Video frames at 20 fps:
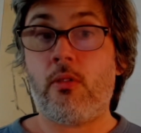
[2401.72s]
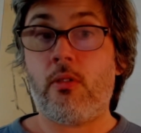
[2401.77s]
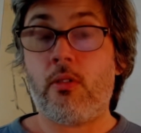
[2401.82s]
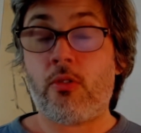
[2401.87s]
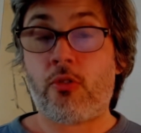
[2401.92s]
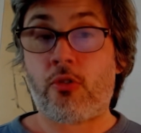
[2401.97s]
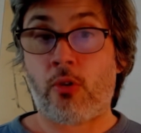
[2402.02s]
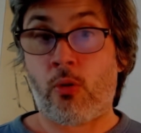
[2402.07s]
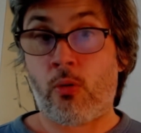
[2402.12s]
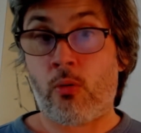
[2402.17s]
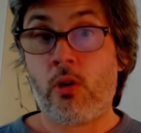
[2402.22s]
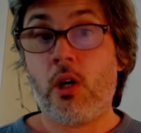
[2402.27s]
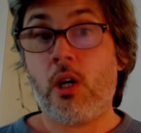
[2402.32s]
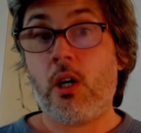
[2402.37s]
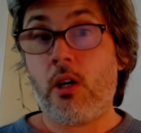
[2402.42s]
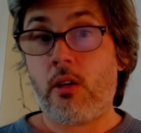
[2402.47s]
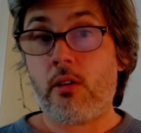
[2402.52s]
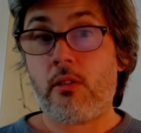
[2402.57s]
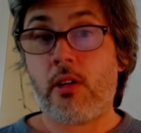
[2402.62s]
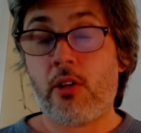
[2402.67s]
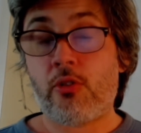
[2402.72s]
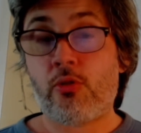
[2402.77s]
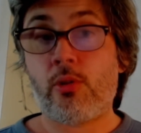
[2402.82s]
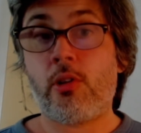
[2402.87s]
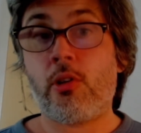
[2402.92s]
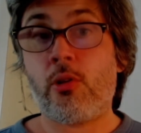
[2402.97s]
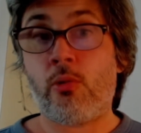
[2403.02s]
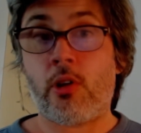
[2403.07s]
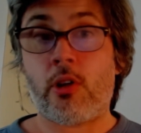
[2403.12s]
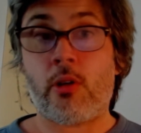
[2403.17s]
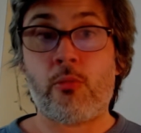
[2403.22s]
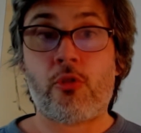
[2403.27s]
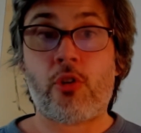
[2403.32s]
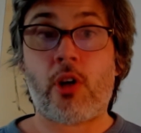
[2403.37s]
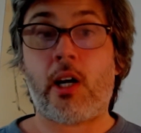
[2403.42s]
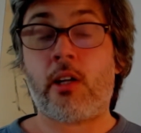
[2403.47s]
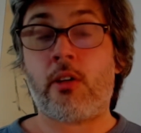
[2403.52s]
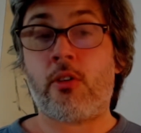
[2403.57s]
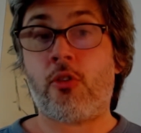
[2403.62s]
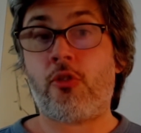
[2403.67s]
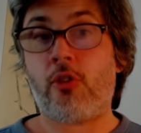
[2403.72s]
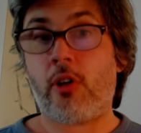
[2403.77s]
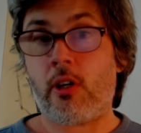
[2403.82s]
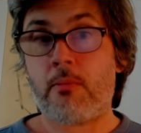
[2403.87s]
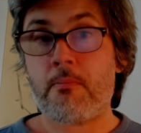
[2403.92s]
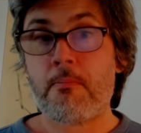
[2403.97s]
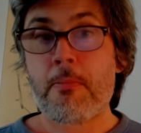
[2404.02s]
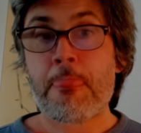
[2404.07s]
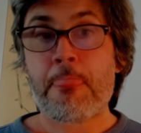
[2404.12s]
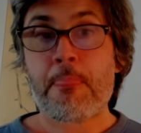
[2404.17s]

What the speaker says: So that's really what I'm trying to say.